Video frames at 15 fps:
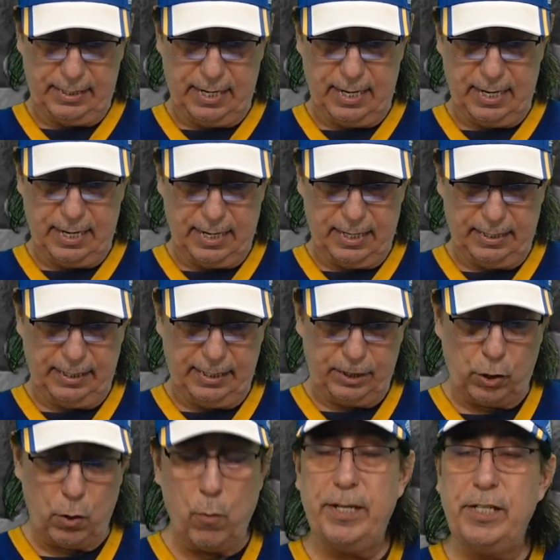let's
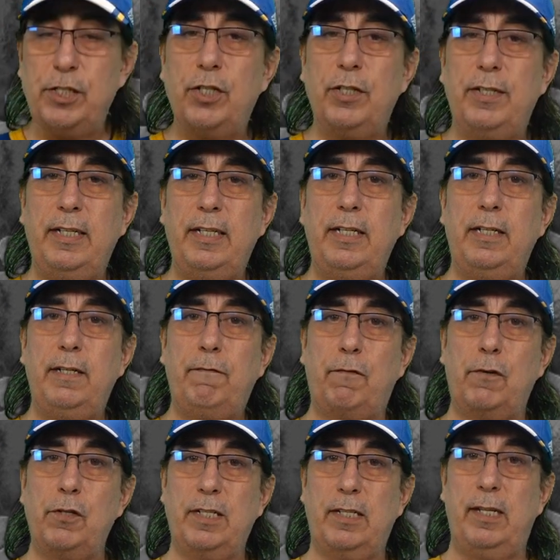go into the
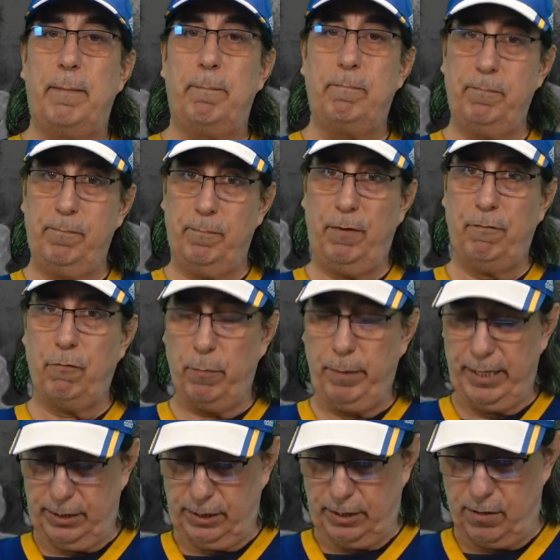first clip before
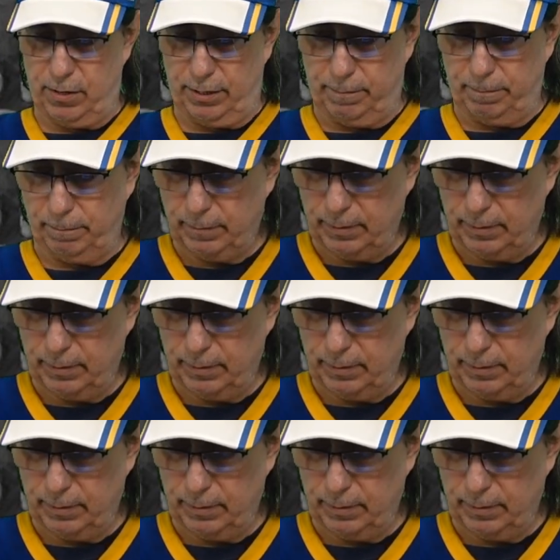we get started.